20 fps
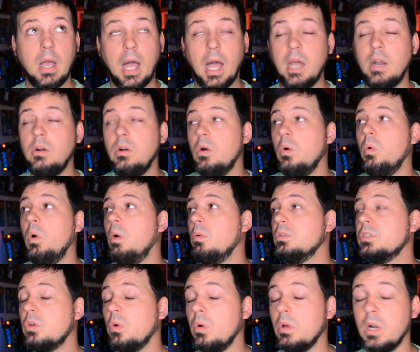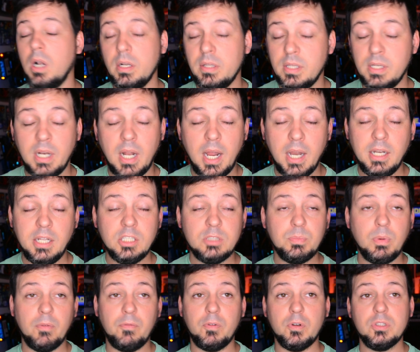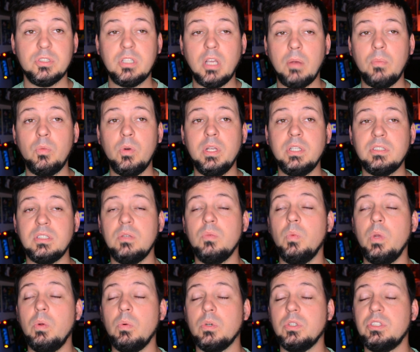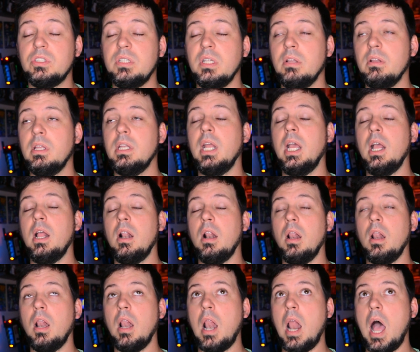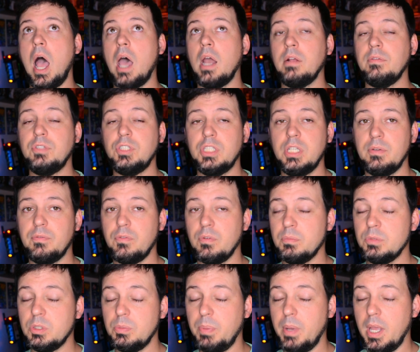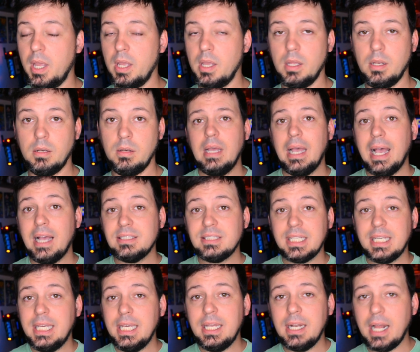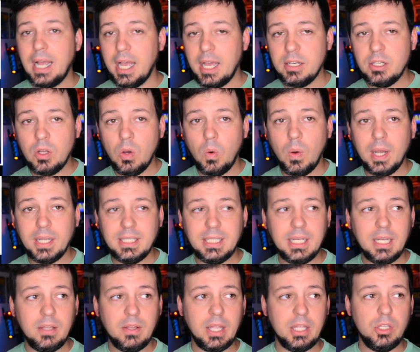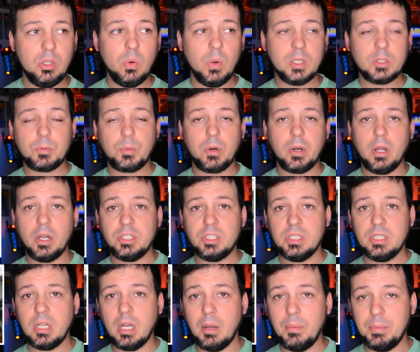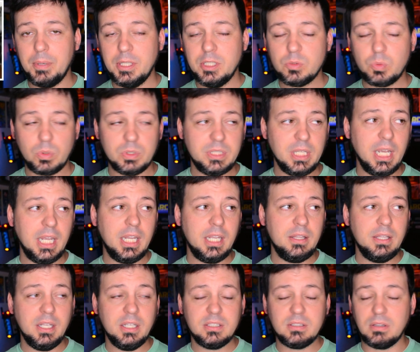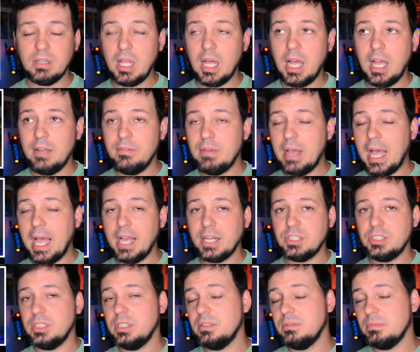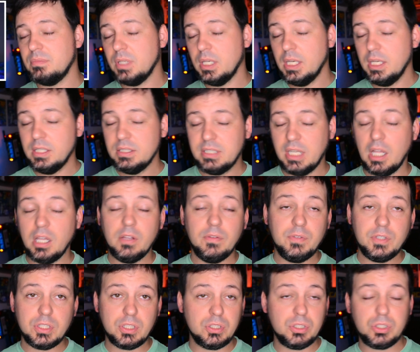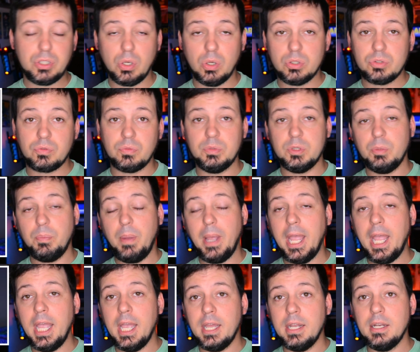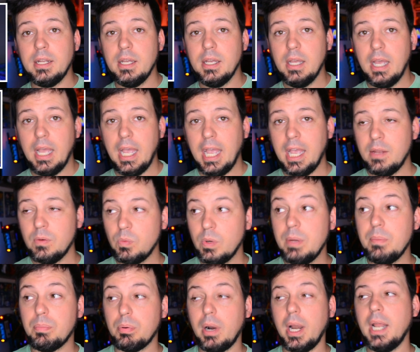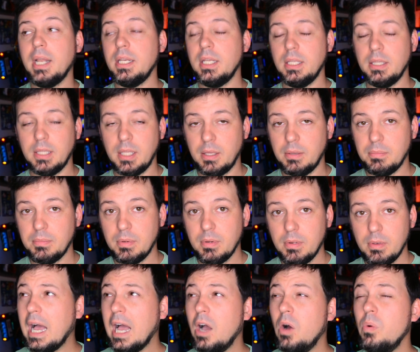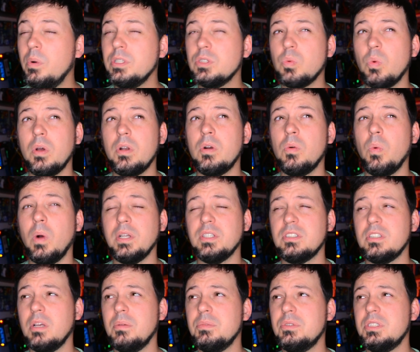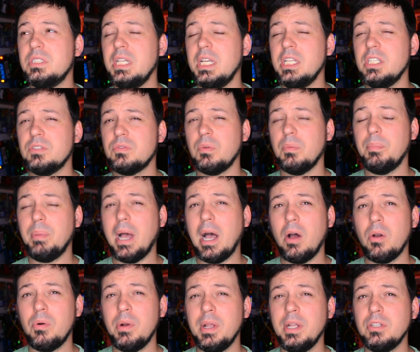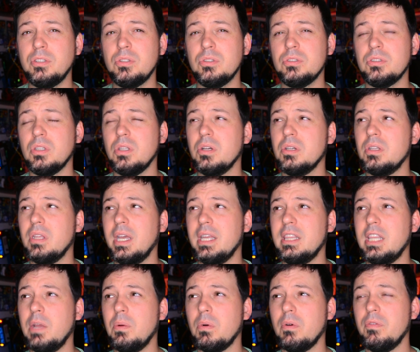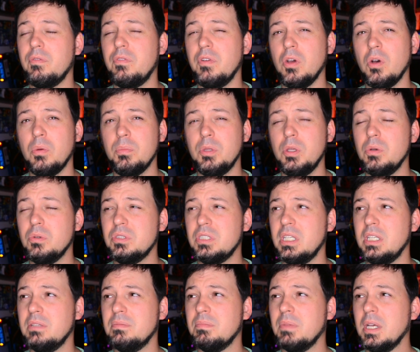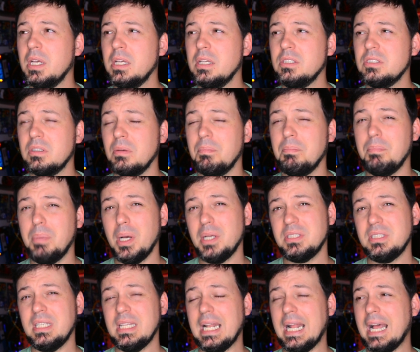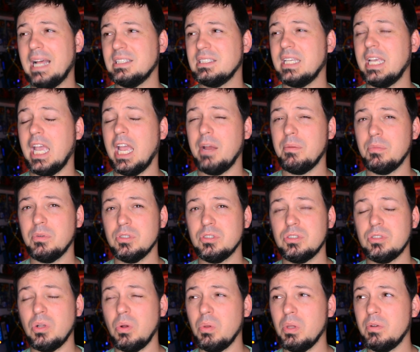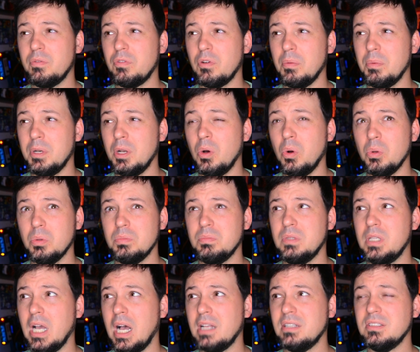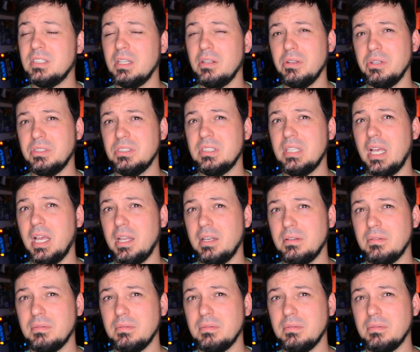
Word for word: I don't know what was going on in the 90s, but for some reason we were stealing a lot of shit from Japan. As a kid, I had no idea that US production companies were taking these live action television shows from Japan and rebranding them. I always wondered why some scenes from Power Rangers looked like they were filmed using some busted ass cameras stolen from an old Godzilla set.